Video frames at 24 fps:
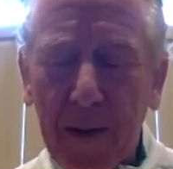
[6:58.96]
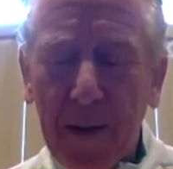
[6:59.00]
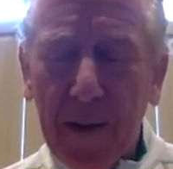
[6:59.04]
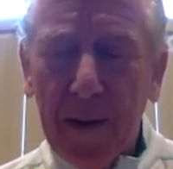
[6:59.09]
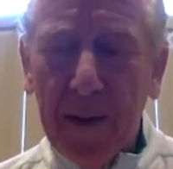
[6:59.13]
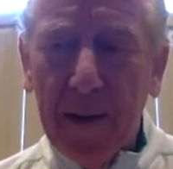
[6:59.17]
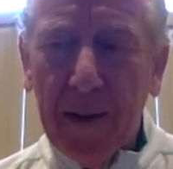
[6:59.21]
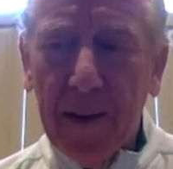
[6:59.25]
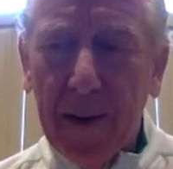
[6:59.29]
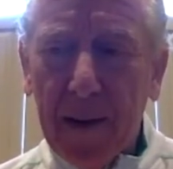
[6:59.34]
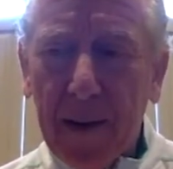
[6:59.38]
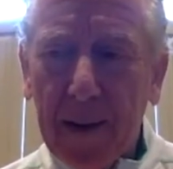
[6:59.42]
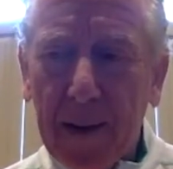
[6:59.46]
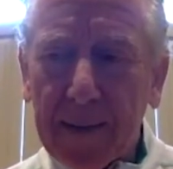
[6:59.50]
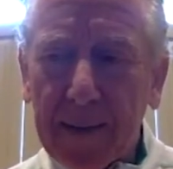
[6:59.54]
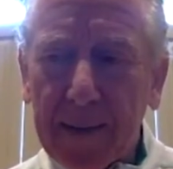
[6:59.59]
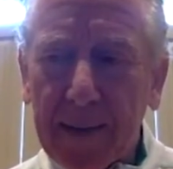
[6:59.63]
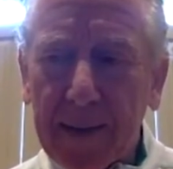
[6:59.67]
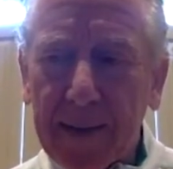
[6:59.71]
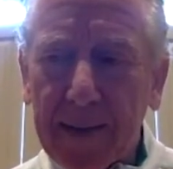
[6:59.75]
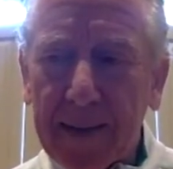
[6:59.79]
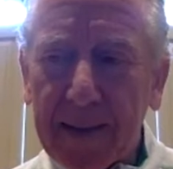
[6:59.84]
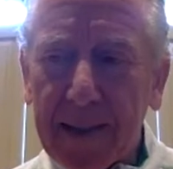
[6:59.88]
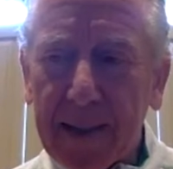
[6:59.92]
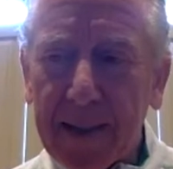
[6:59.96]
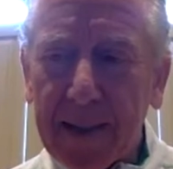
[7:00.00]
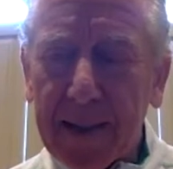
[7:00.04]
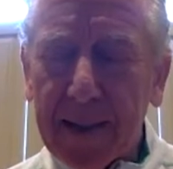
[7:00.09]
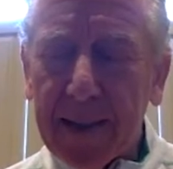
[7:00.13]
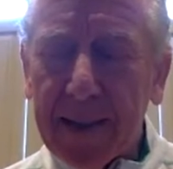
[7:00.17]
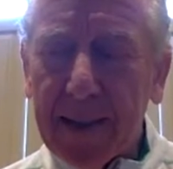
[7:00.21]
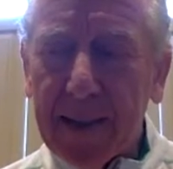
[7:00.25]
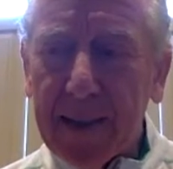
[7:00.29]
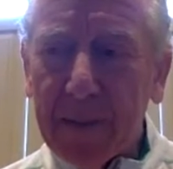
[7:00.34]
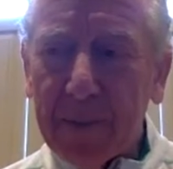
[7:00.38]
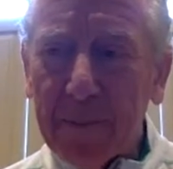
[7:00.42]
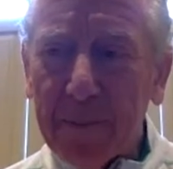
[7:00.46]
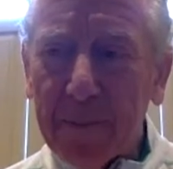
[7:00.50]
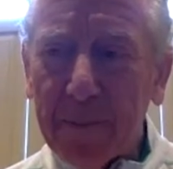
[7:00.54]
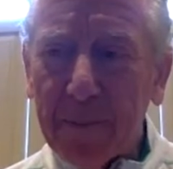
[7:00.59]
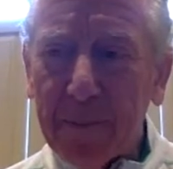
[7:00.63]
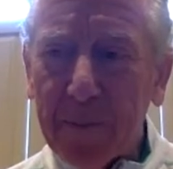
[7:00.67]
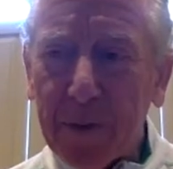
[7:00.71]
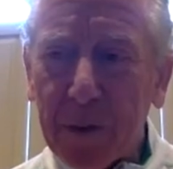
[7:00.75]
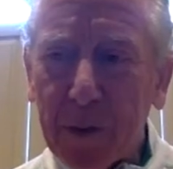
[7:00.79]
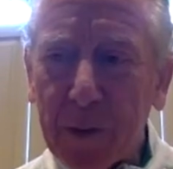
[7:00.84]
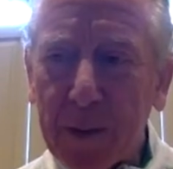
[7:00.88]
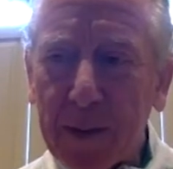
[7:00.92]
Let's see,
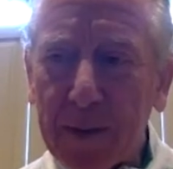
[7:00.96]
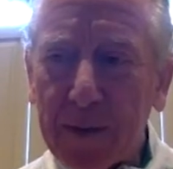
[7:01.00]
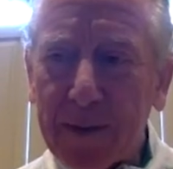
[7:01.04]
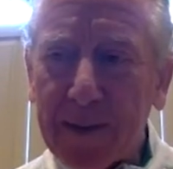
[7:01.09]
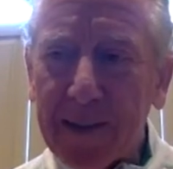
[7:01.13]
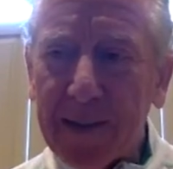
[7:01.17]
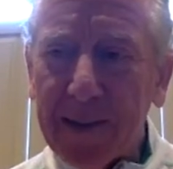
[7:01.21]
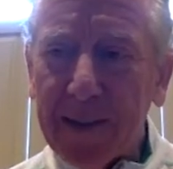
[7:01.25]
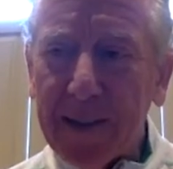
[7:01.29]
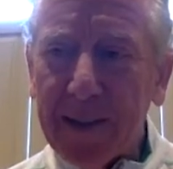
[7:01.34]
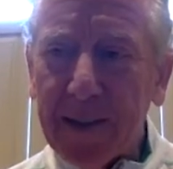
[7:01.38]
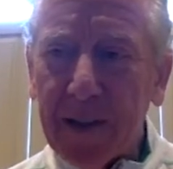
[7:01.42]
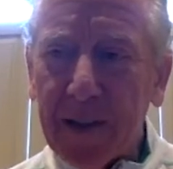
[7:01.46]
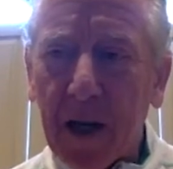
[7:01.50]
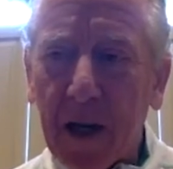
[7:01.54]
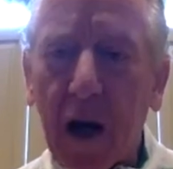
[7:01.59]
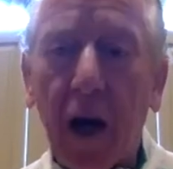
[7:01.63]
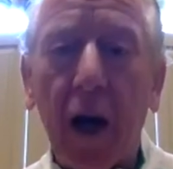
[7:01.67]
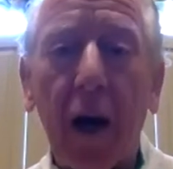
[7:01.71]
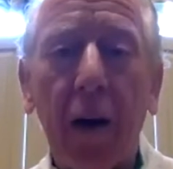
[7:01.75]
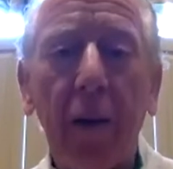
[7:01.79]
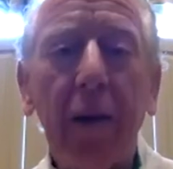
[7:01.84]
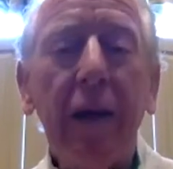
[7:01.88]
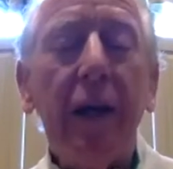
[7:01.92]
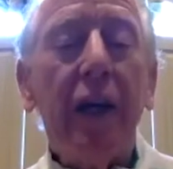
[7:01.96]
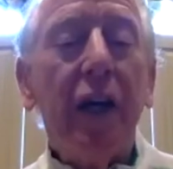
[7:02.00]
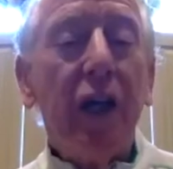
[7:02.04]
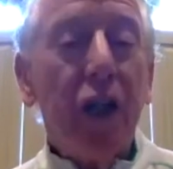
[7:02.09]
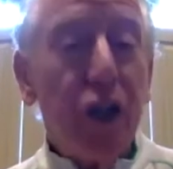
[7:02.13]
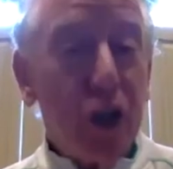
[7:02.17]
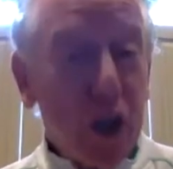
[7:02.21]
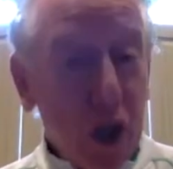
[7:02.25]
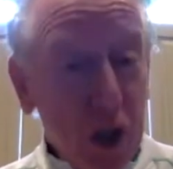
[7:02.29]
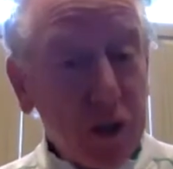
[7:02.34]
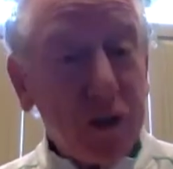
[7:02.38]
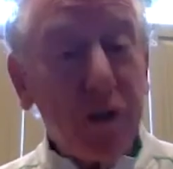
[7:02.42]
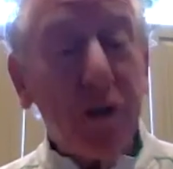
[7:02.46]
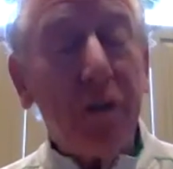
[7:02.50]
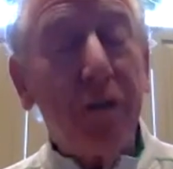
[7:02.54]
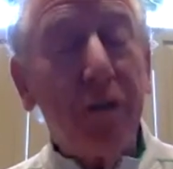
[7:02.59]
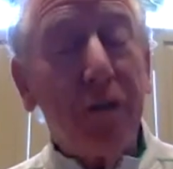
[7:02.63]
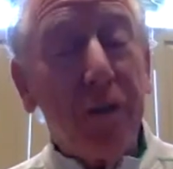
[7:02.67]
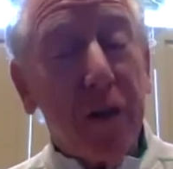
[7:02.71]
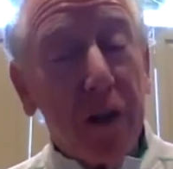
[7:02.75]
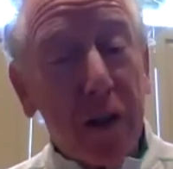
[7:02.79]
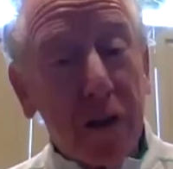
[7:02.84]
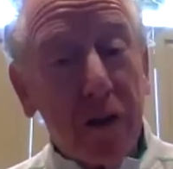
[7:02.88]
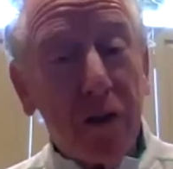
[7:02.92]
who else is in? Justin
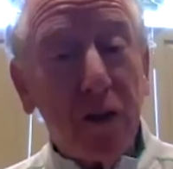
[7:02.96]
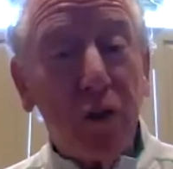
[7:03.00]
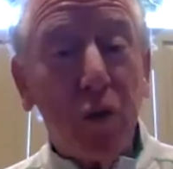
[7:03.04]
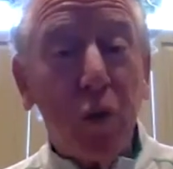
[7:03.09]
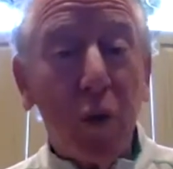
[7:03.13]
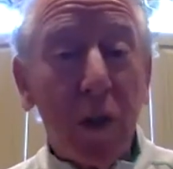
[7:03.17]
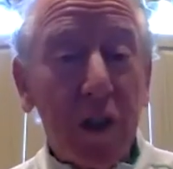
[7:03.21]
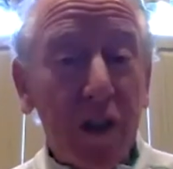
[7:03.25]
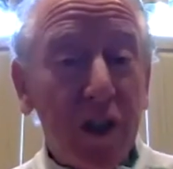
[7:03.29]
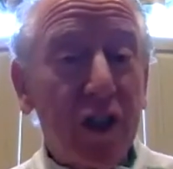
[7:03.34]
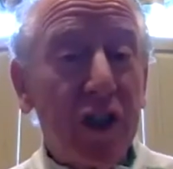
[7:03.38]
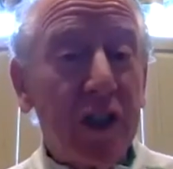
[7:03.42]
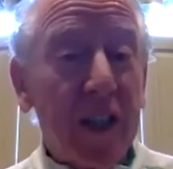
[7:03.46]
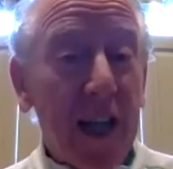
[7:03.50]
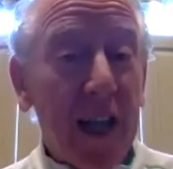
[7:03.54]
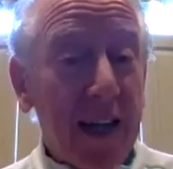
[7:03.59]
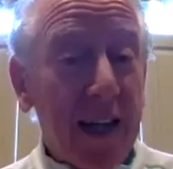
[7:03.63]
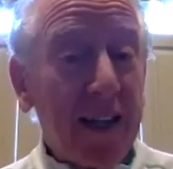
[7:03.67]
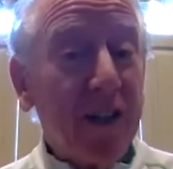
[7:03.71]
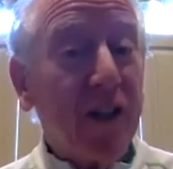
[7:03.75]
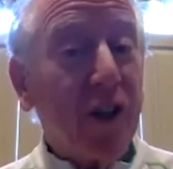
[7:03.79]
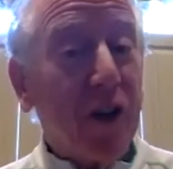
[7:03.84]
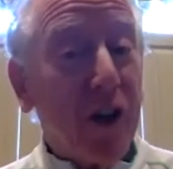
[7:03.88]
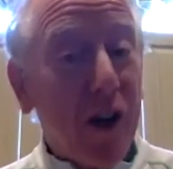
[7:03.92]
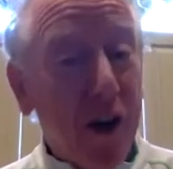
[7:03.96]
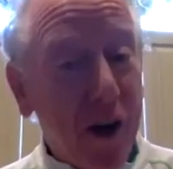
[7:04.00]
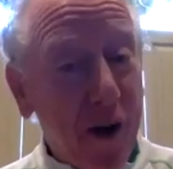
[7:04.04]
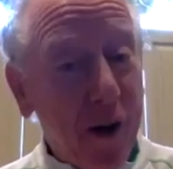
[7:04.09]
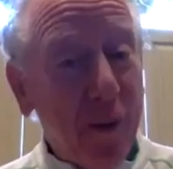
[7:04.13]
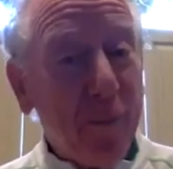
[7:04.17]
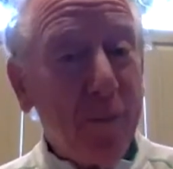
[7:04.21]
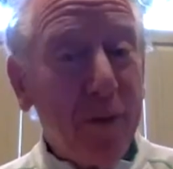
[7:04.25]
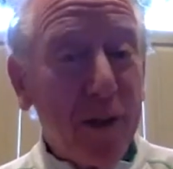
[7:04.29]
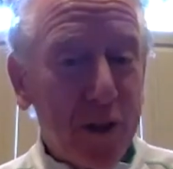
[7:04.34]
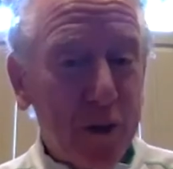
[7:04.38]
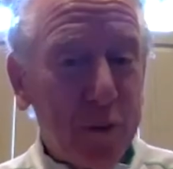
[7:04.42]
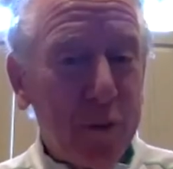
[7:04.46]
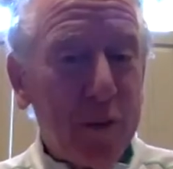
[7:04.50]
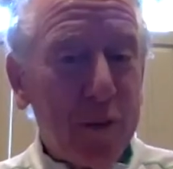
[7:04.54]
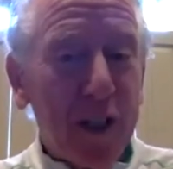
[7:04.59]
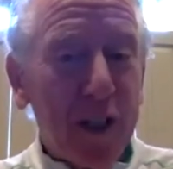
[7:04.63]
Fields was set to come this